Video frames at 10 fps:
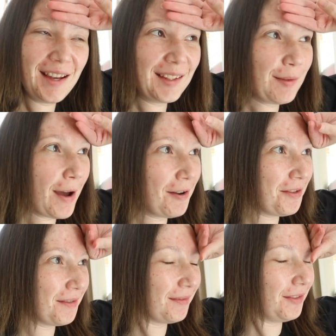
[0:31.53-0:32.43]
It's
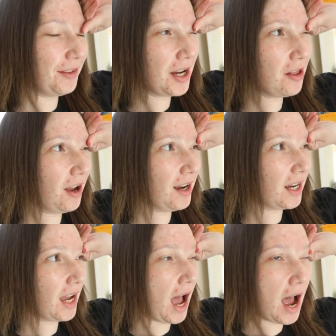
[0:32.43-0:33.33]
about 3
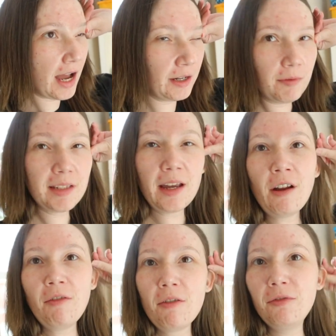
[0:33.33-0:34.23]
o'clock and we're setting
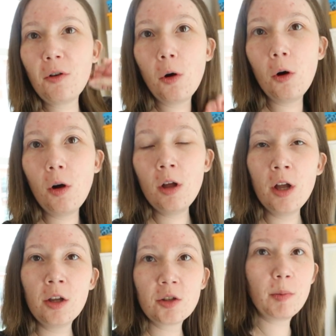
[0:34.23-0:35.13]
off at 4
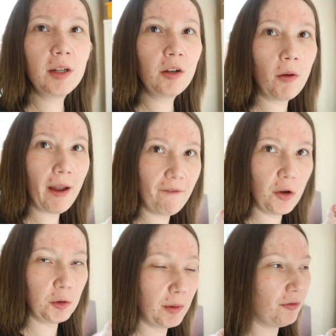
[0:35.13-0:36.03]
so we can go get
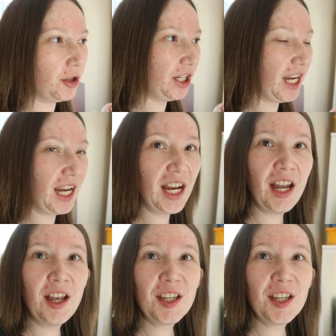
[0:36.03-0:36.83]
food before the gig.